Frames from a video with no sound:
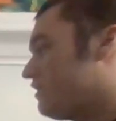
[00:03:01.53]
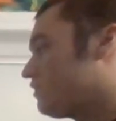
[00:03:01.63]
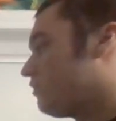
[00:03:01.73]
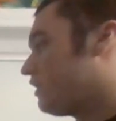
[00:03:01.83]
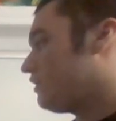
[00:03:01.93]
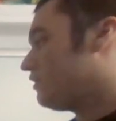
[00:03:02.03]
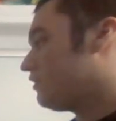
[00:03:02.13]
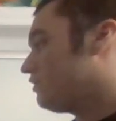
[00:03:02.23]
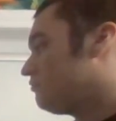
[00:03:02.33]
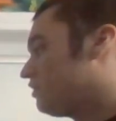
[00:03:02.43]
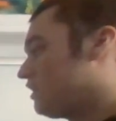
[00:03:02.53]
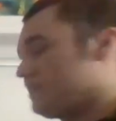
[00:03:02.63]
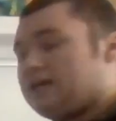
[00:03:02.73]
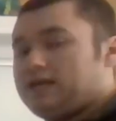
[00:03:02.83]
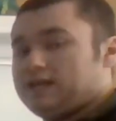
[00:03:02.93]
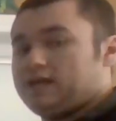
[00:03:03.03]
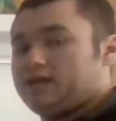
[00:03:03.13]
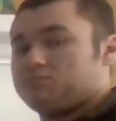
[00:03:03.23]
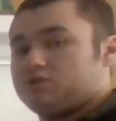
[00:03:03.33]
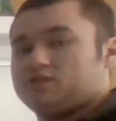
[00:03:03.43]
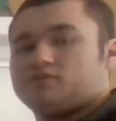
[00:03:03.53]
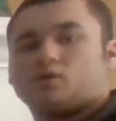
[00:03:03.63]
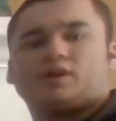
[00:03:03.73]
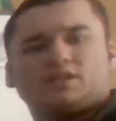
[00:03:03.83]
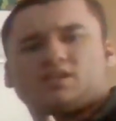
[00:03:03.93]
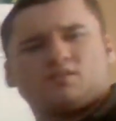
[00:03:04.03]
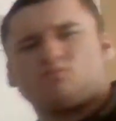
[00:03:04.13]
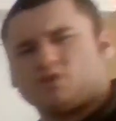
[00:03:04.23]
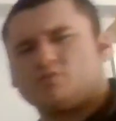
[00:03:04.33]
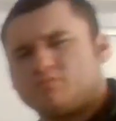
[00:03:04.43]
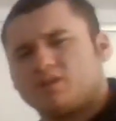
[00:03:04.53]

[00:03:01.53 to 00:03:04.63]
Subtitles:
squared plus 8a plus 4. That's what it would be,